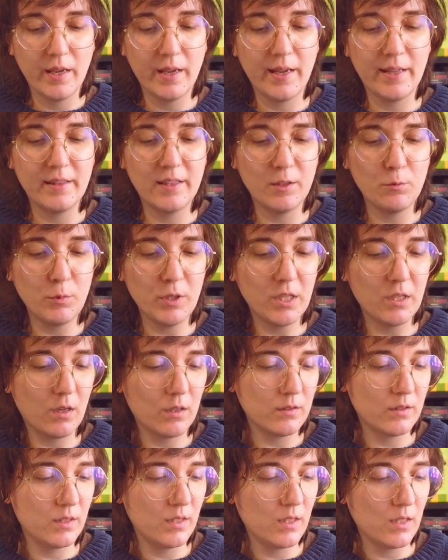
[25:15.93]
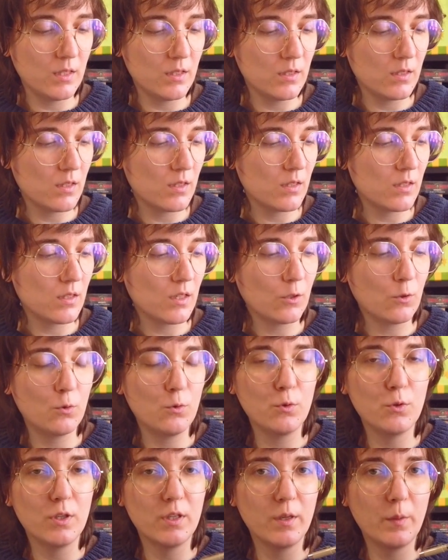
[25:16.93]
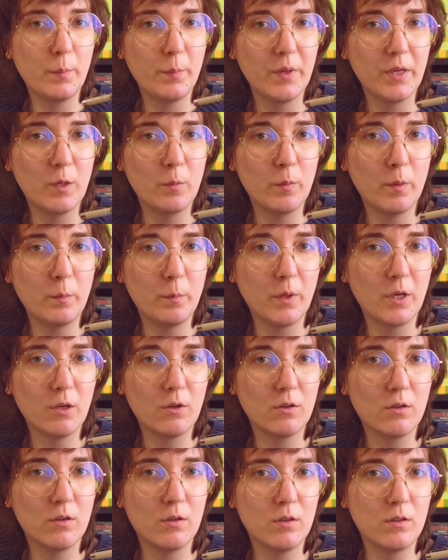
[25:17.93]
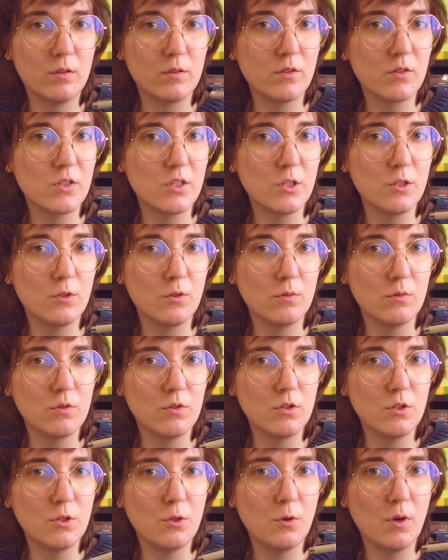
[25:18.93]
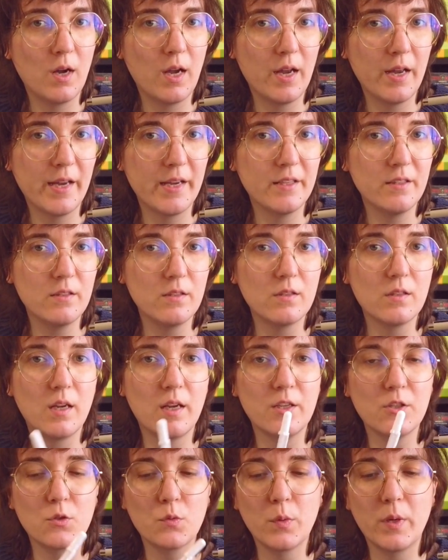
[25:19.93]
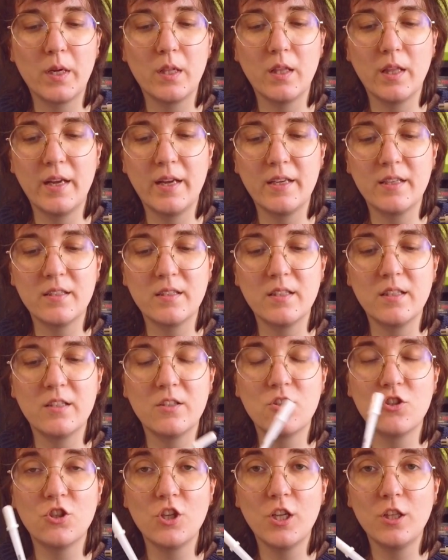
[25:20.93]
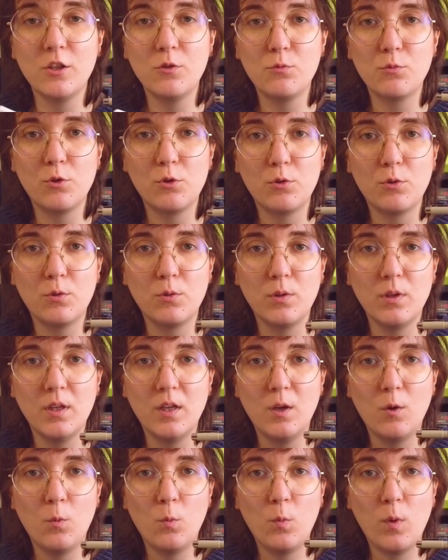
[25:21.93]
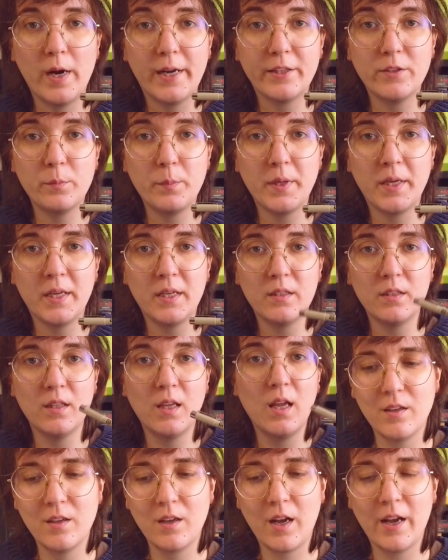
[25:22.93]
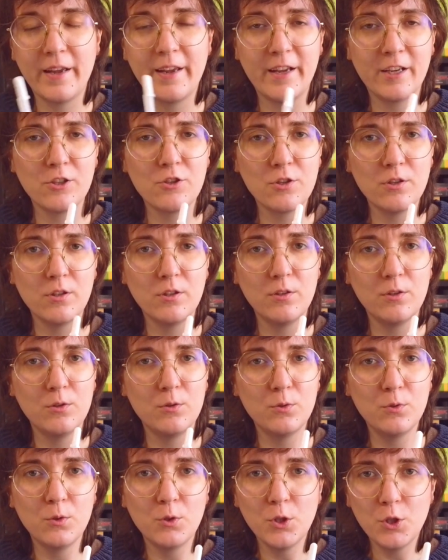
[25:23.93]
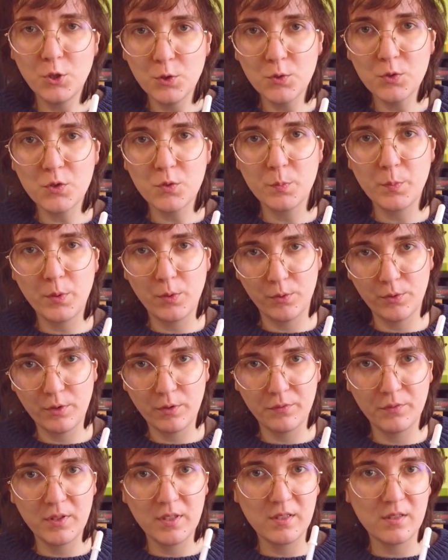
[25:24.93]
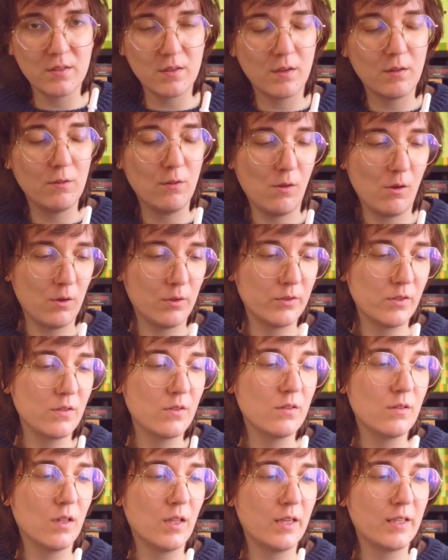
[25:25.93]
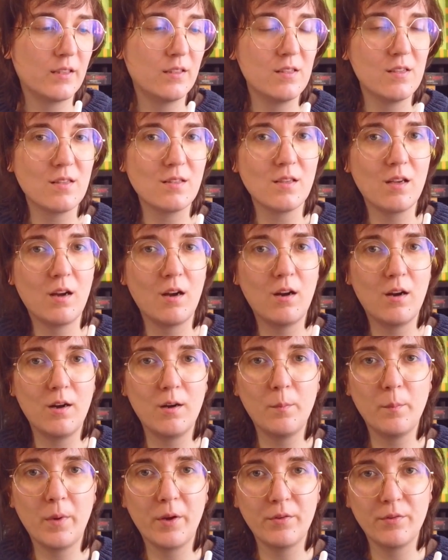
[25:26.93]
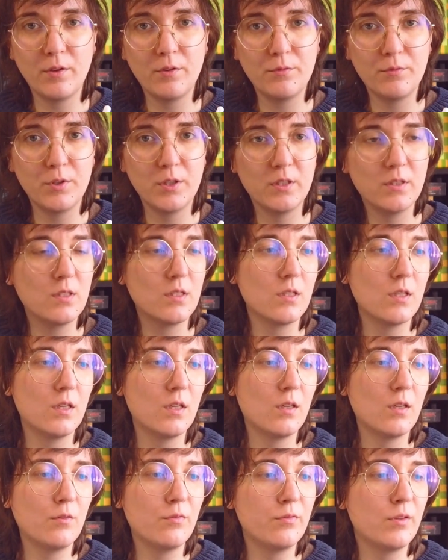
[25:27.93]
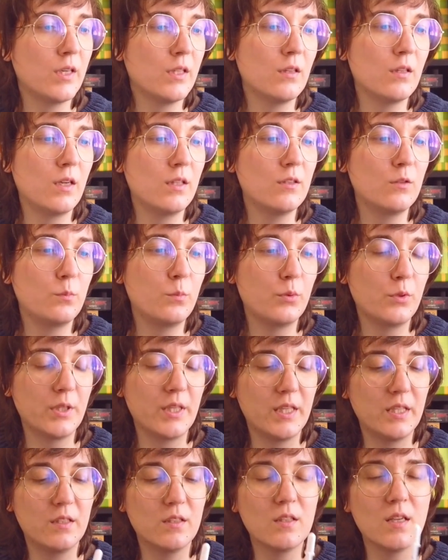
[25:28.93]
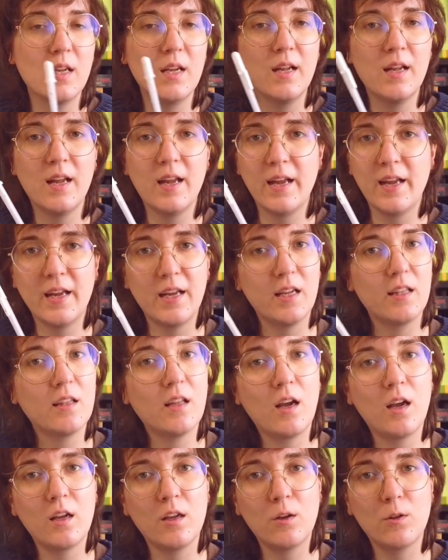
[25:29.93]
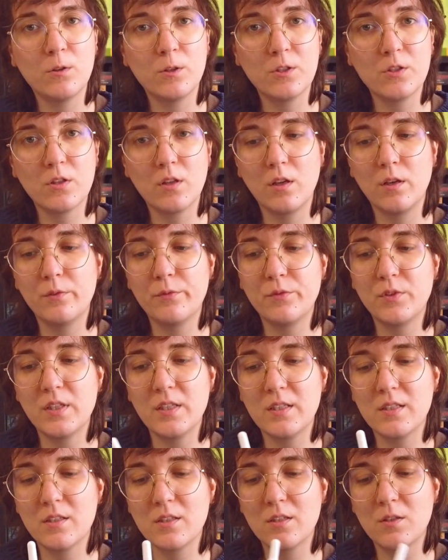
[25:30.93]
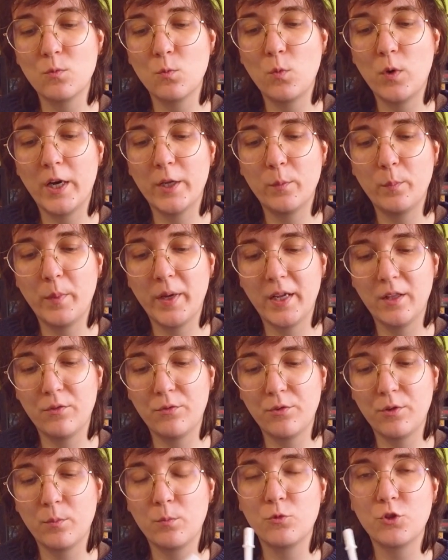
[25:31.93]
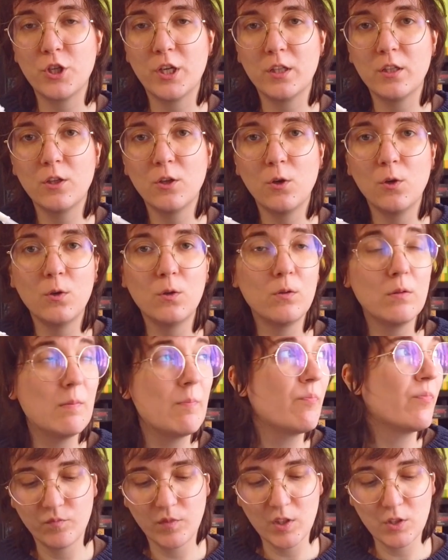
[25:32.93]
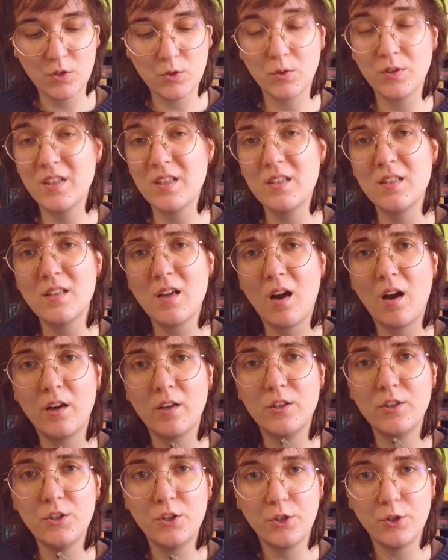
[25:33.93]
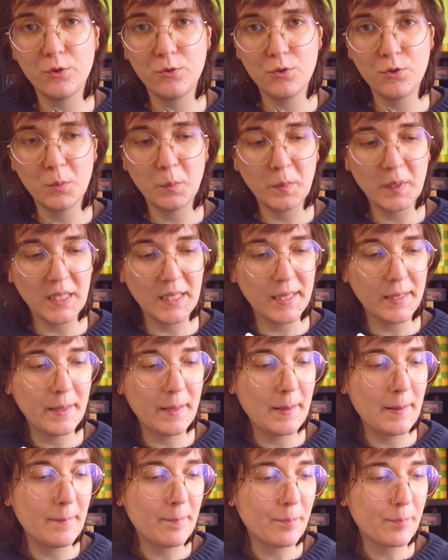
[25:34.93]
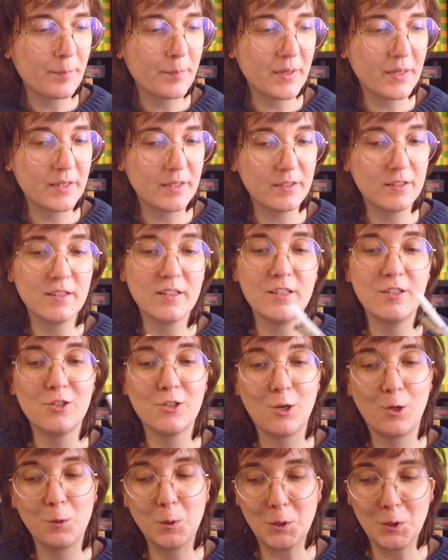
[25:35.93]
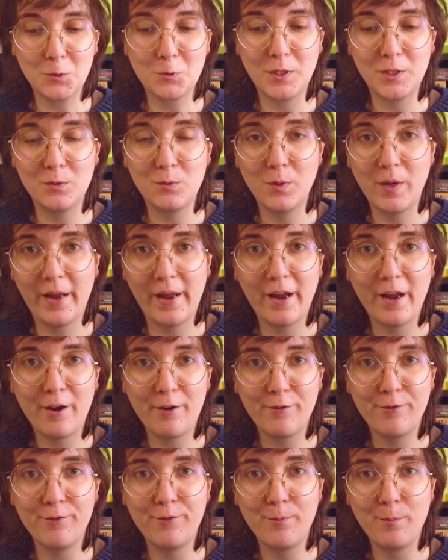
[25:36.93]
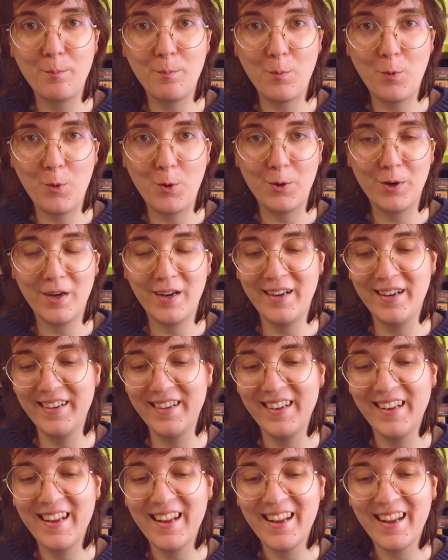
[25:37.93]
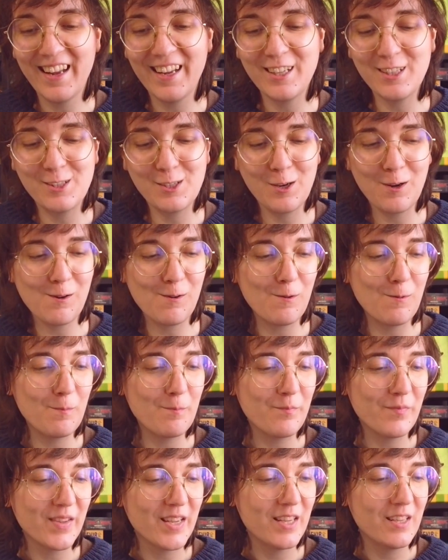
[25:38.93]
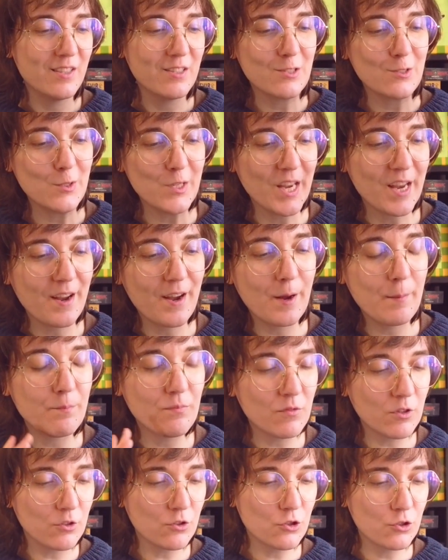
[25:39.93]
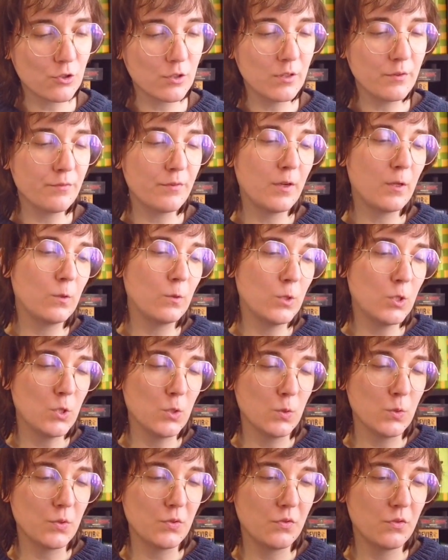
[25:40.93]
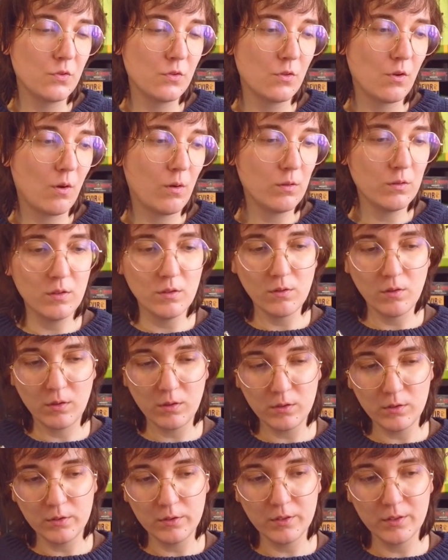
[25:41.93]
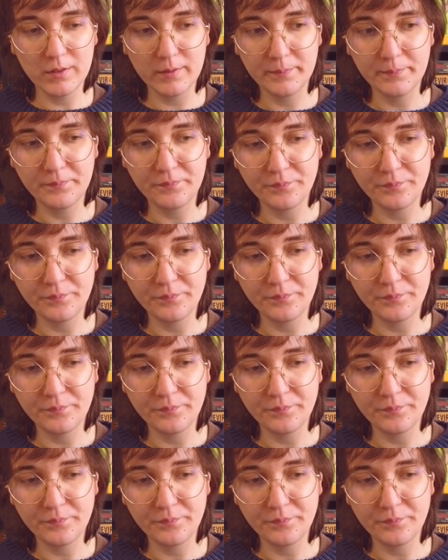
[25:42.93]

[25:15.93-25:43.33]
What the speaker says: And then we got this Sakura Pigma Micron 08, as well as this Jelly Roll white pen. I actually use both of these a lot. Like these are my favorite fine liner brands, and I always love this white pen from Jelly Roll. So these aren't new to me, but it's always great to have more at home. So yeah, I'm not sure if I'll use all the colors.